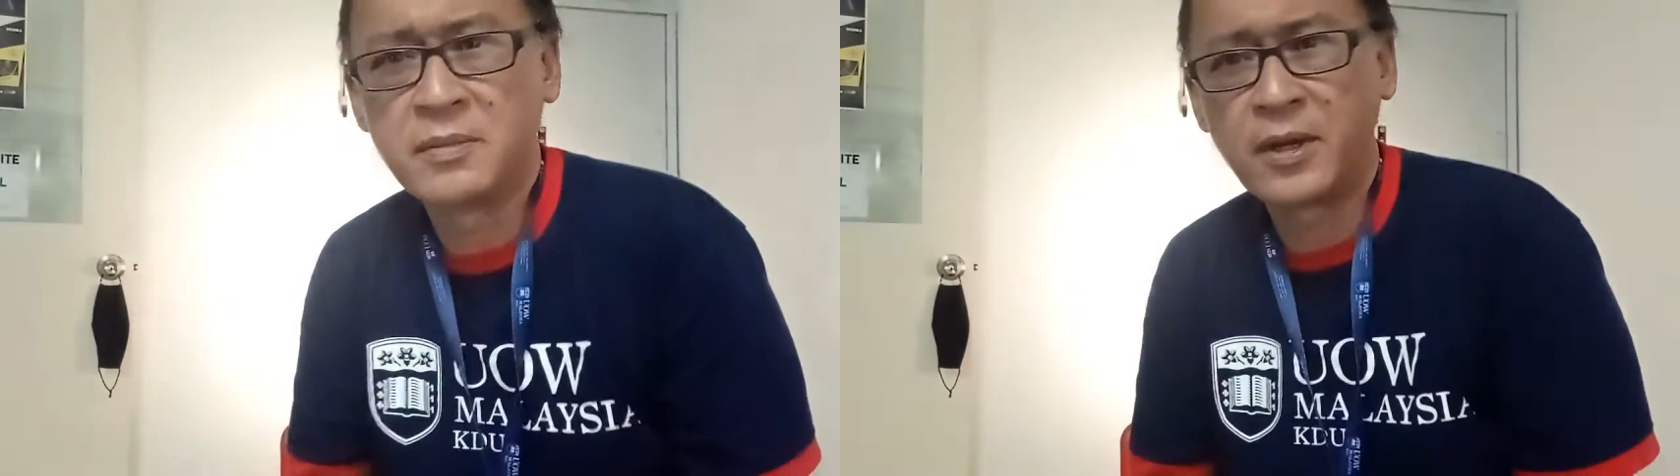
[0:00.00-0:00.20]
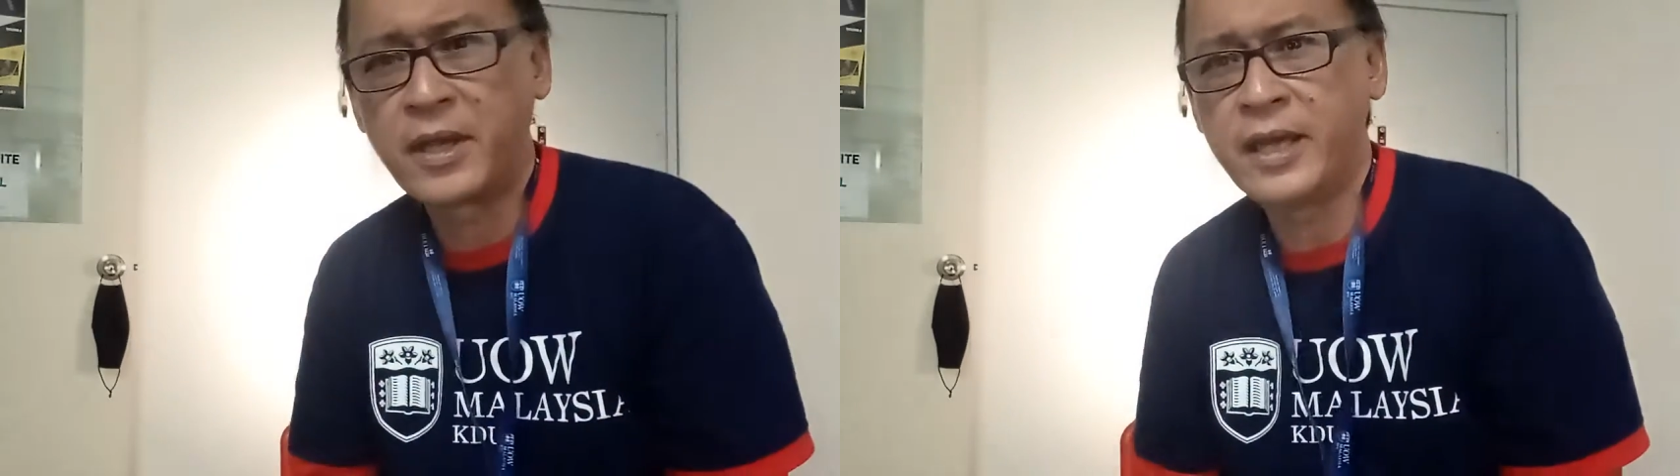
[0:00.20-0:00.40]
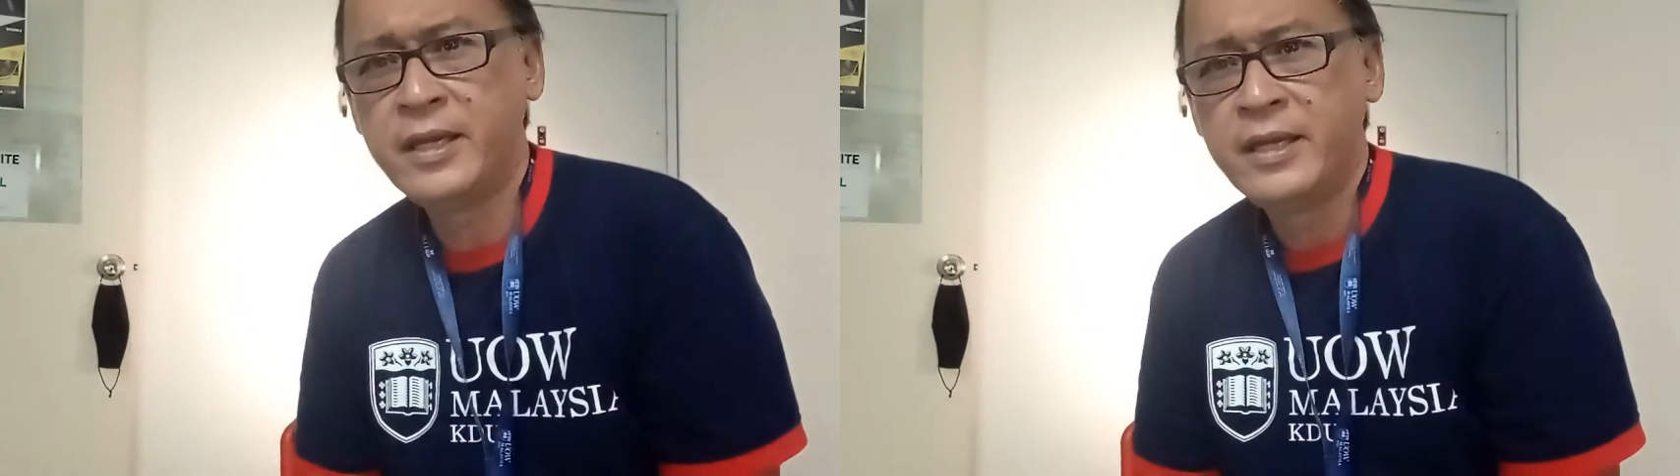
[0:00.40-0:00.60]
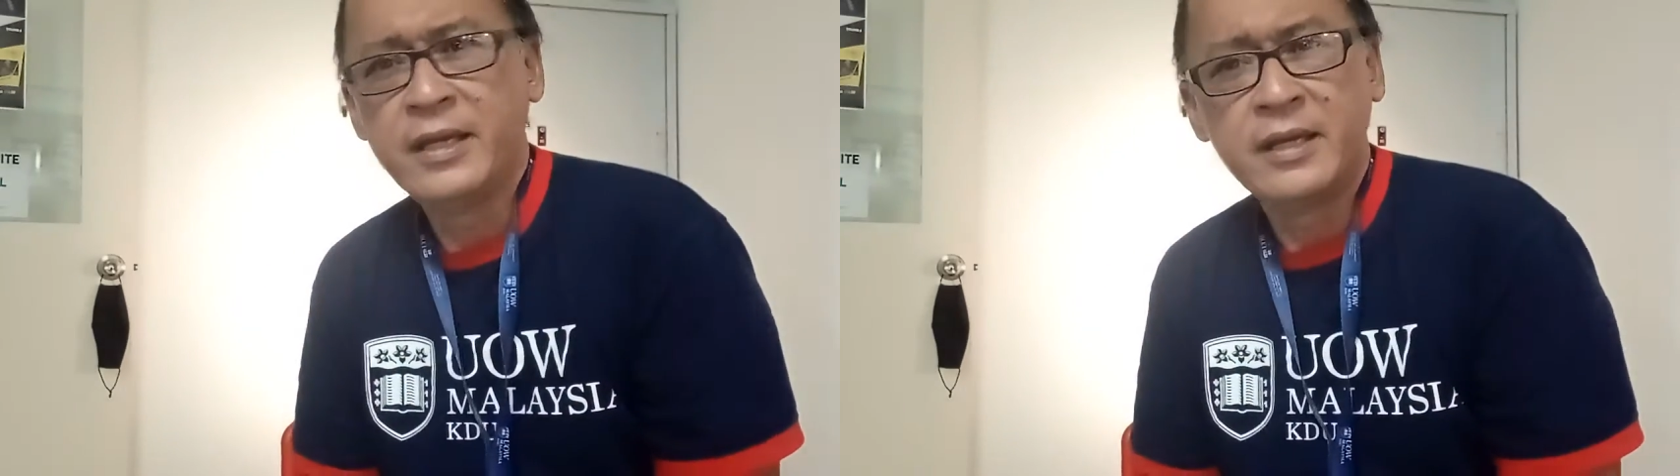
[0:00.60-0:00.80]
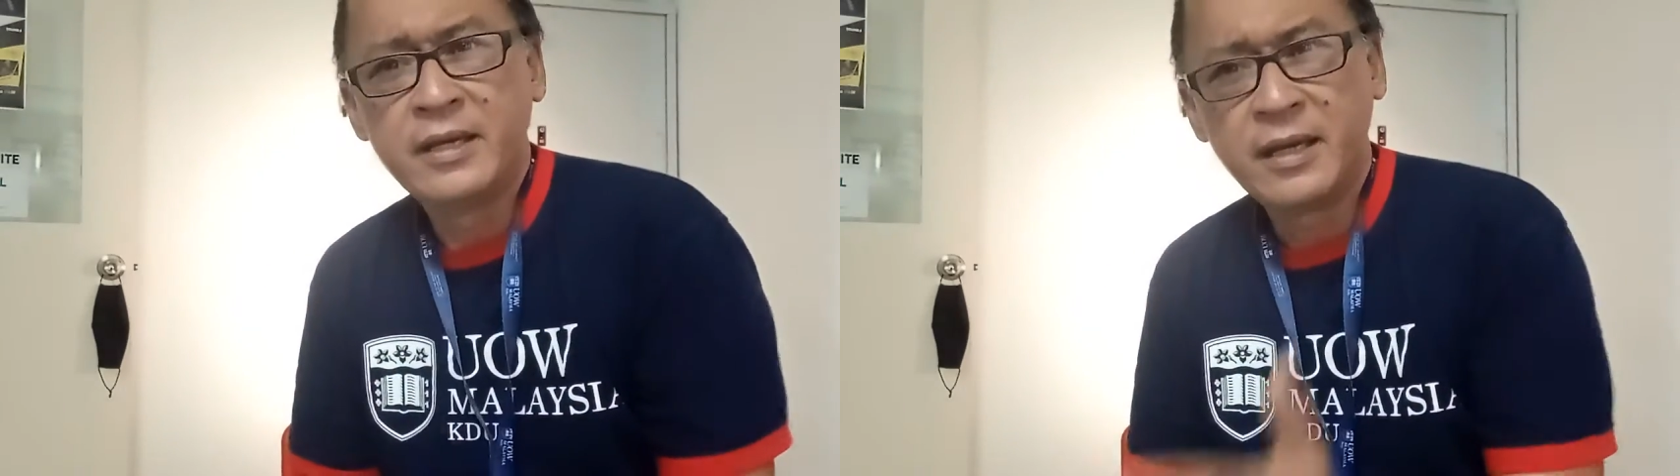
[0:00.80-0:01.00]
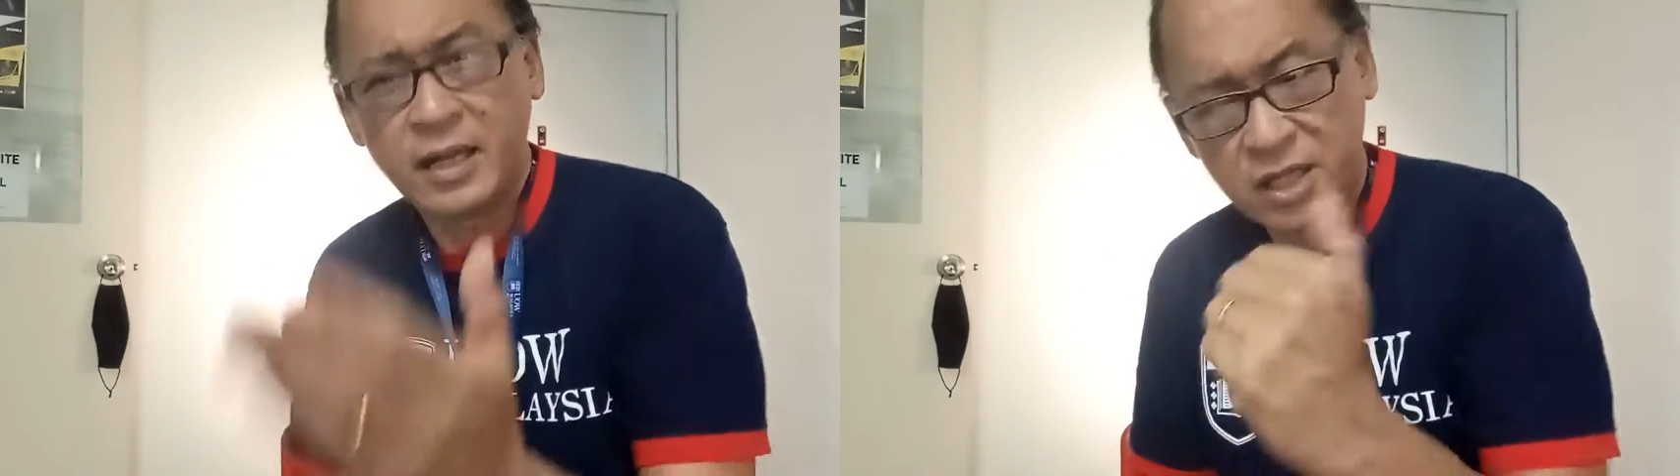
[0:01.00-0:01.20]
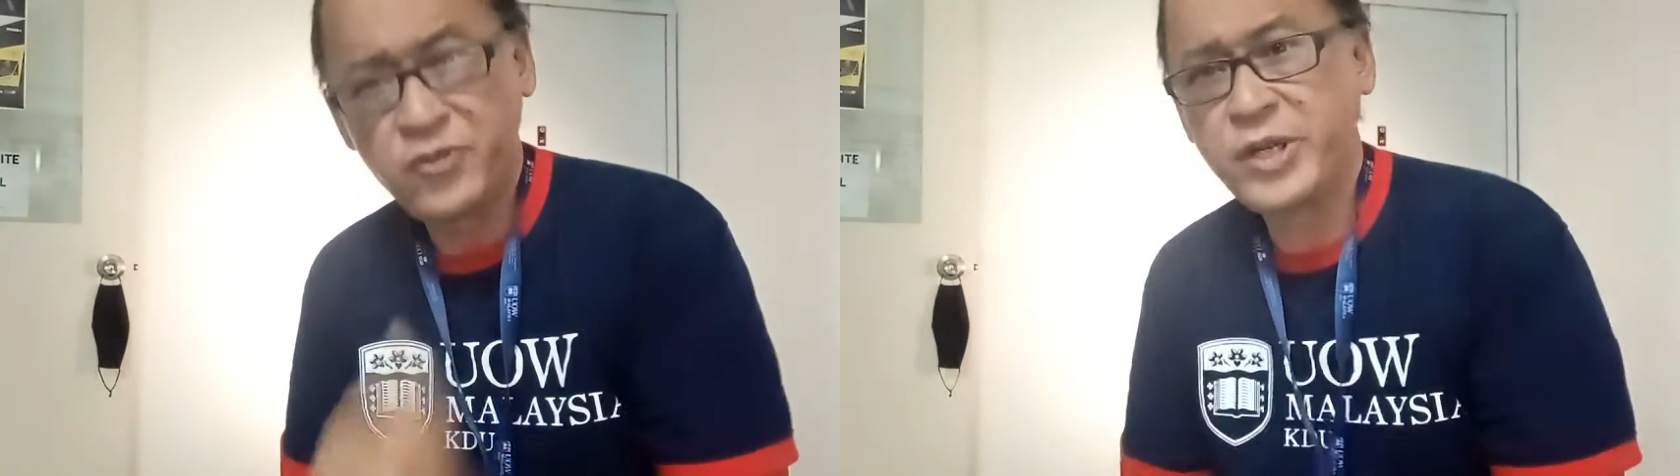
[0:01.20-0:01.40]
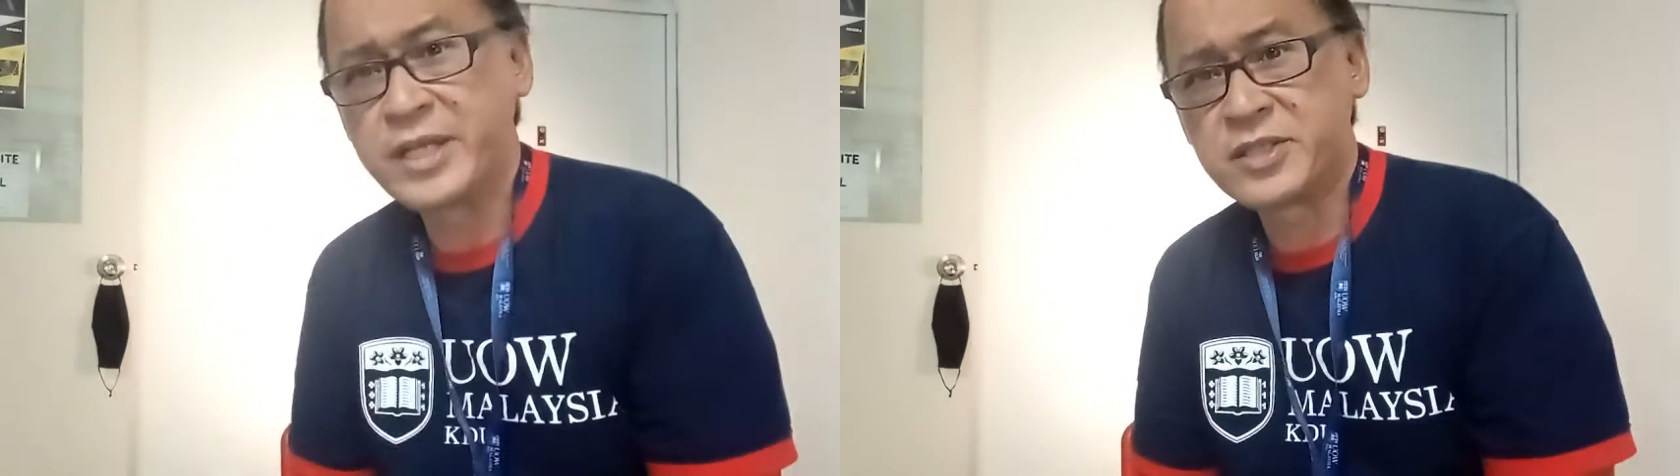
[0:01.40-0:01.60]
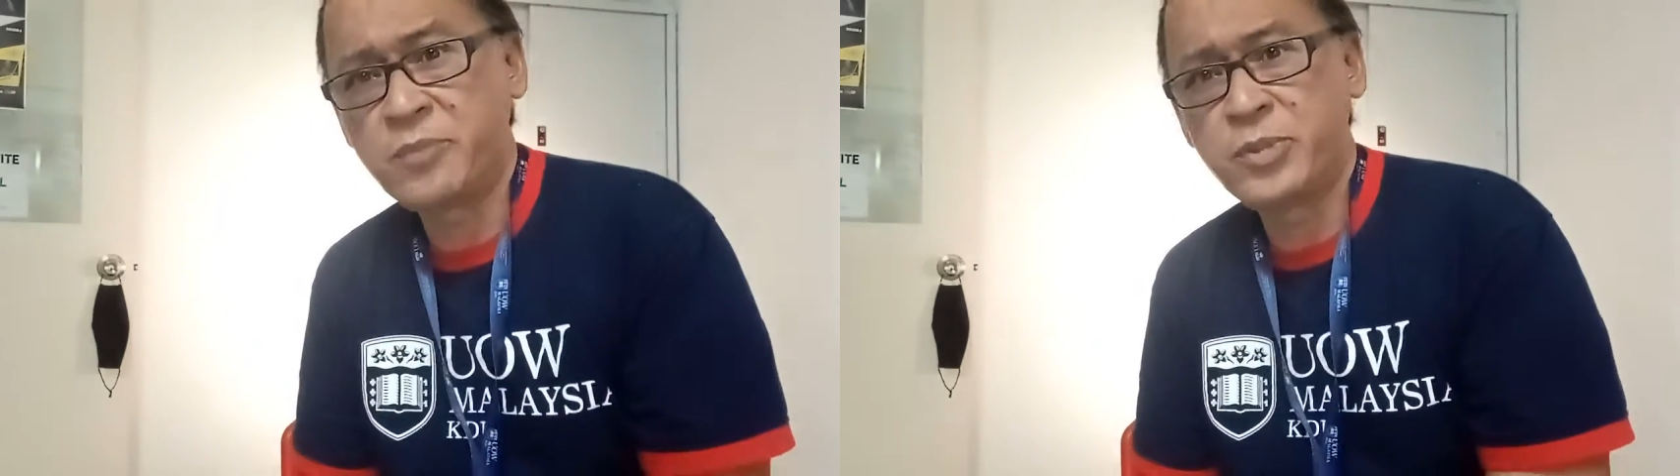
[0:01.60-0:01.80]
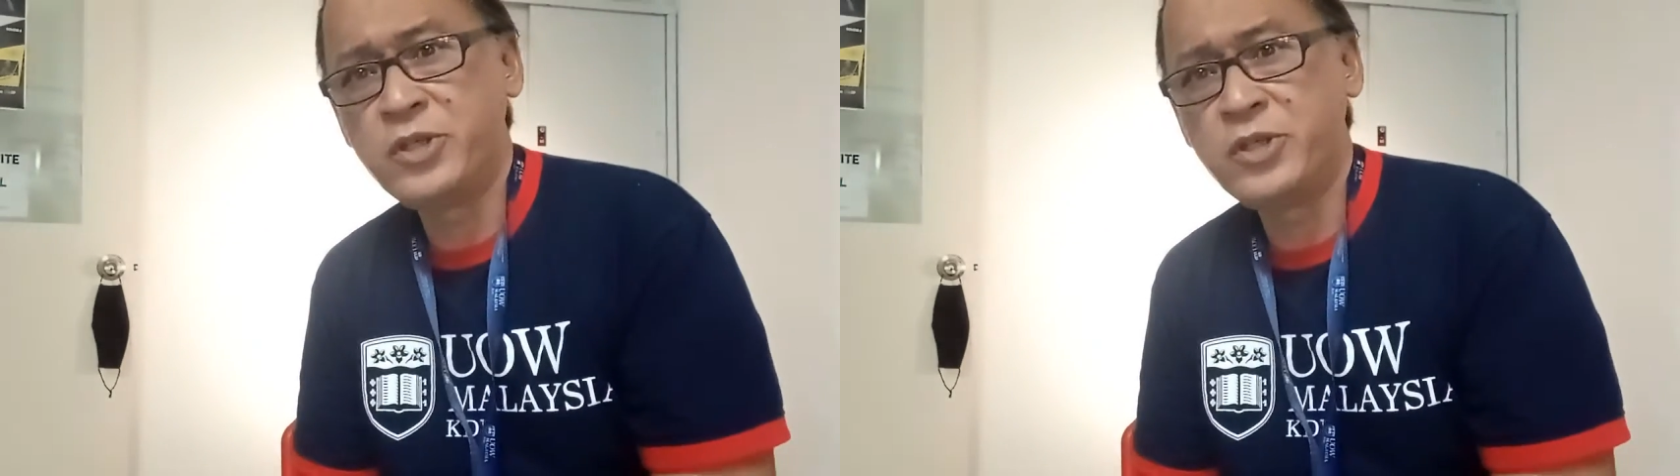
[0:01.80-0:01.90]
Okay, I'll give you an example.